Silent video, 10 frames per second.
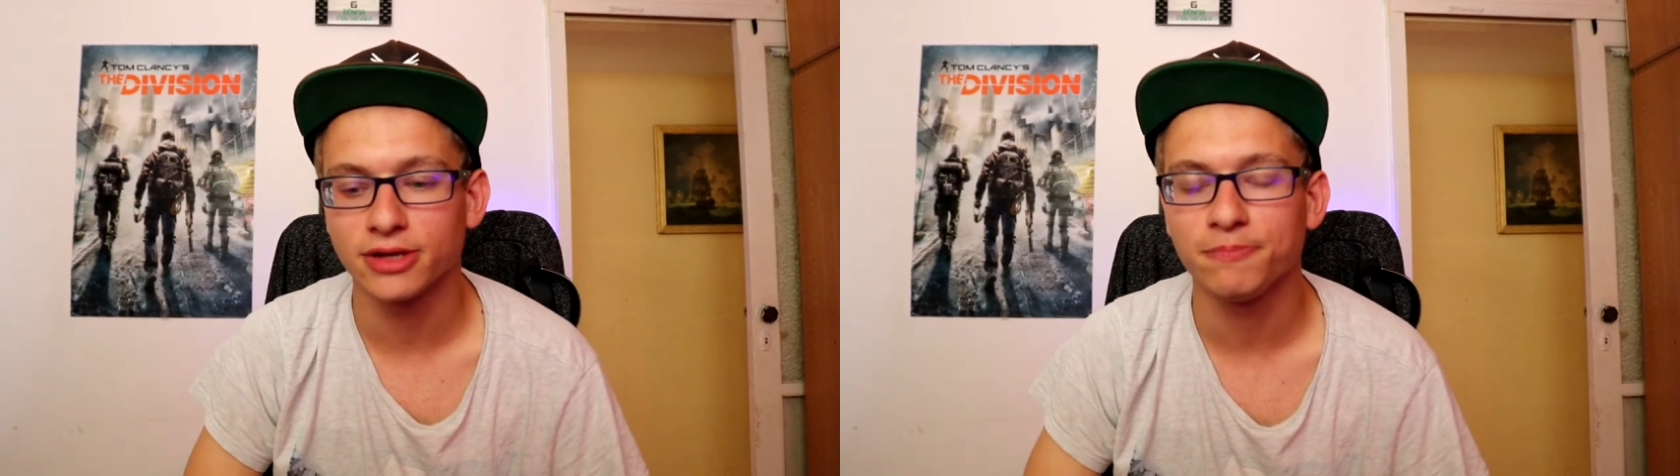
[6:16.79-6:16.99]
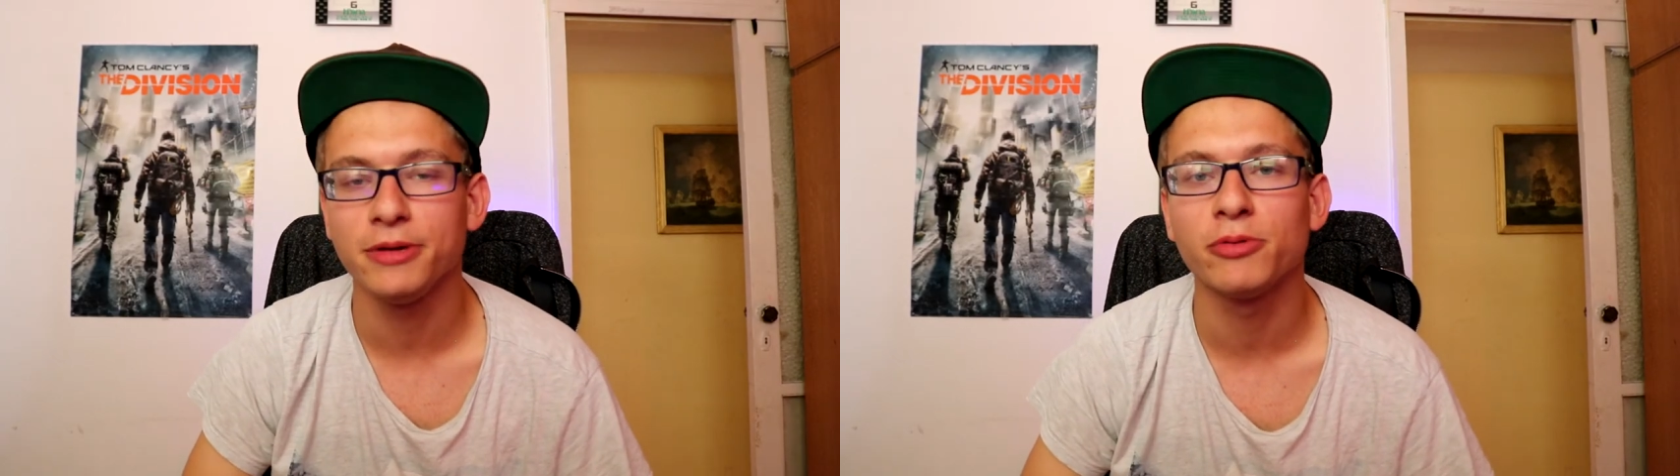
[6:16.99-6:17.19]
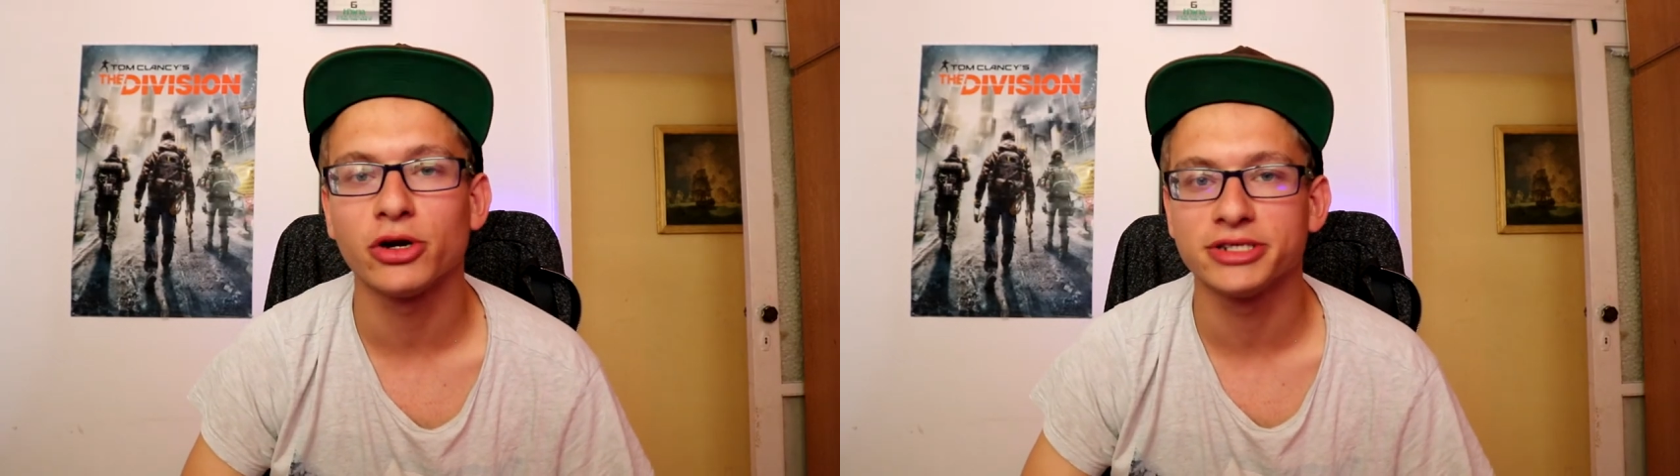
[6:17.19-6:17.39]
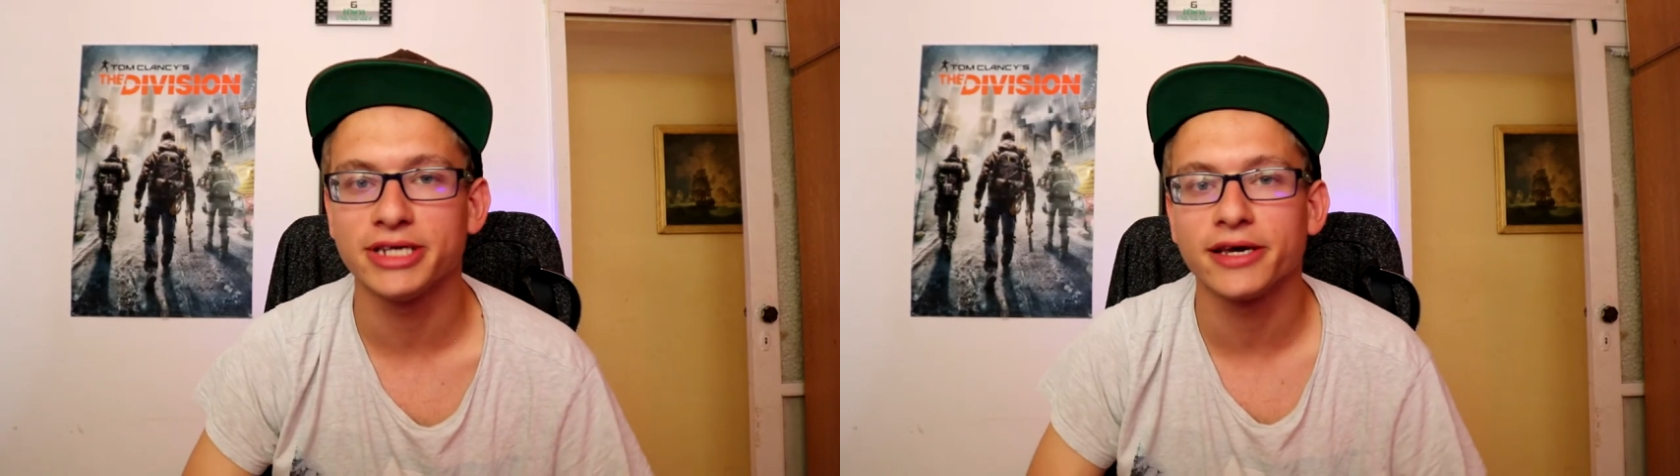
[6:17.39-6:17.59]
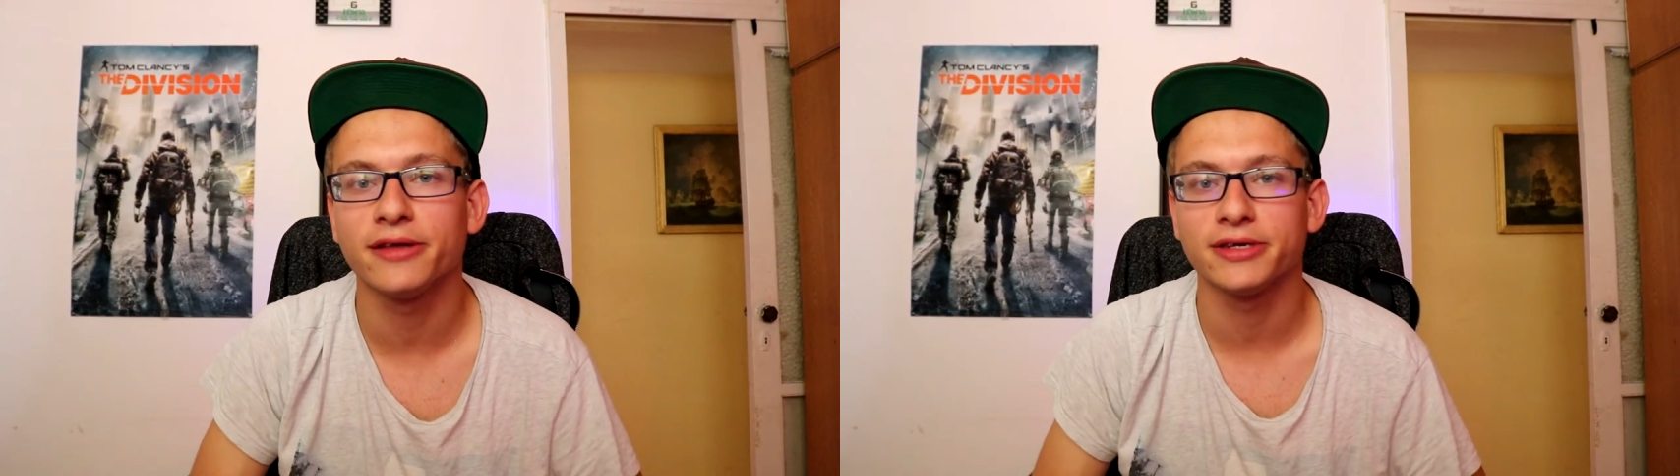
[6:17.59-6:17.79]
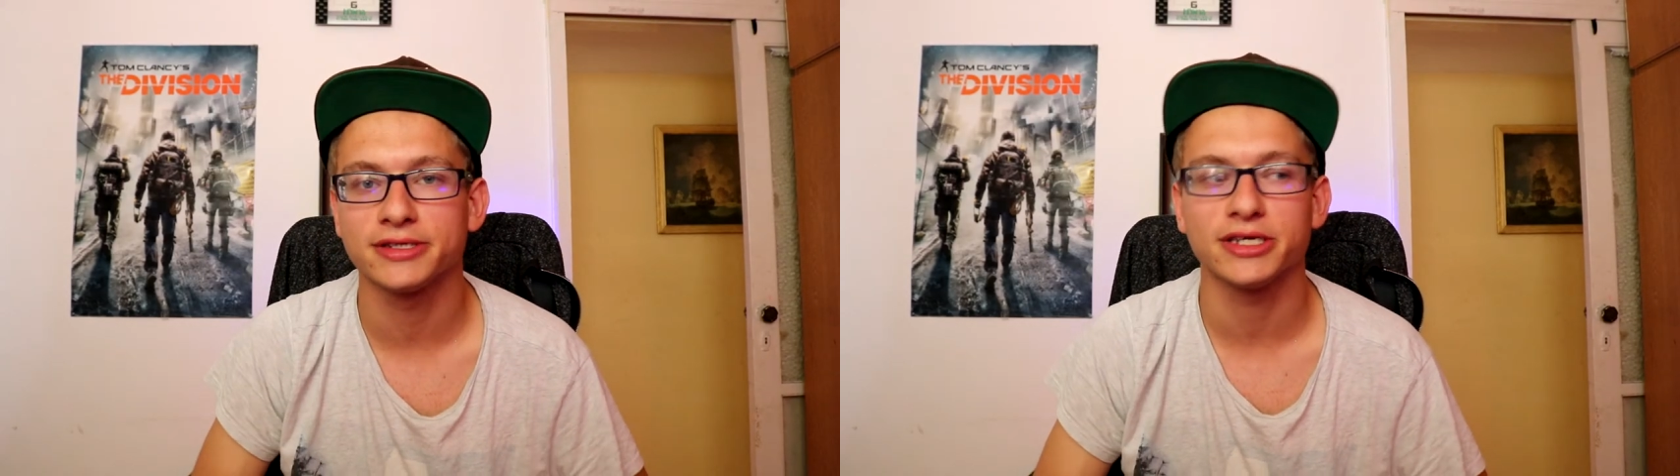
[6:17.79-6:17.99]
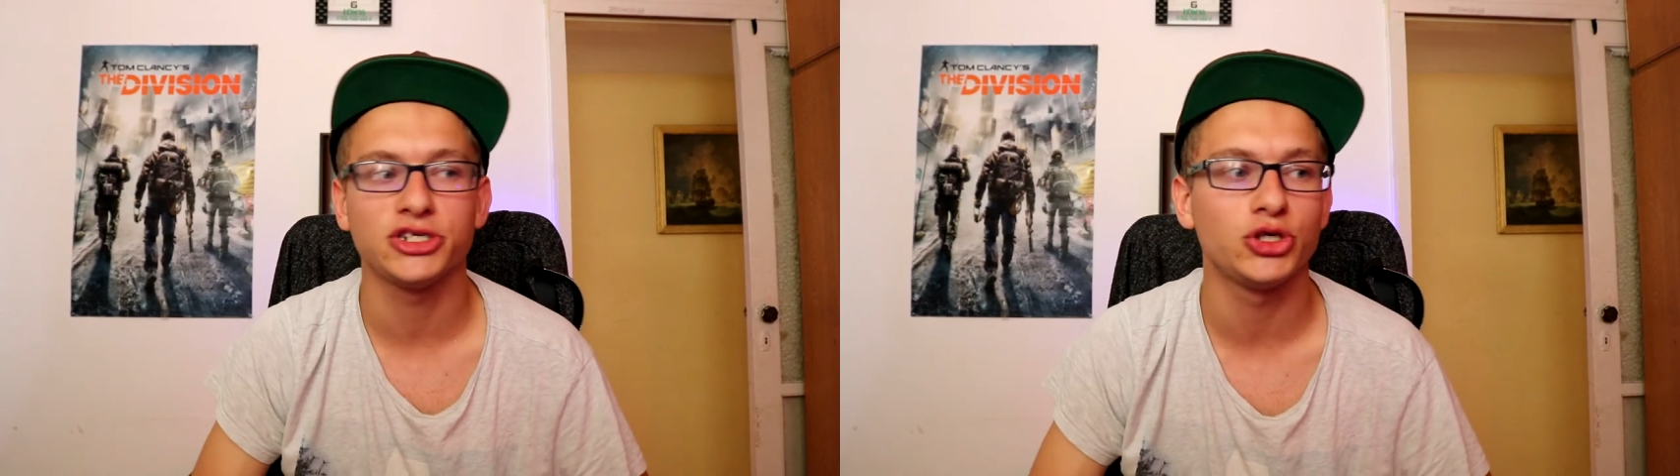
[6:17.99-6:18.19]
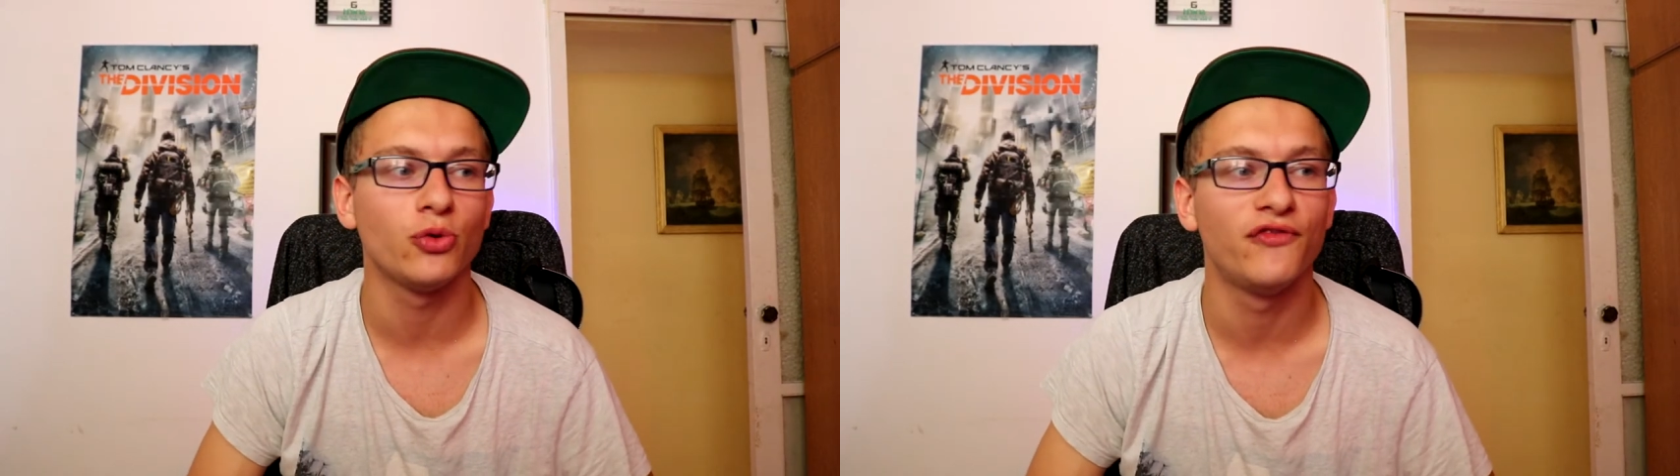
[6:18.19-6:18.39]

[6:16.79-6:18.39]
that people are taking this issue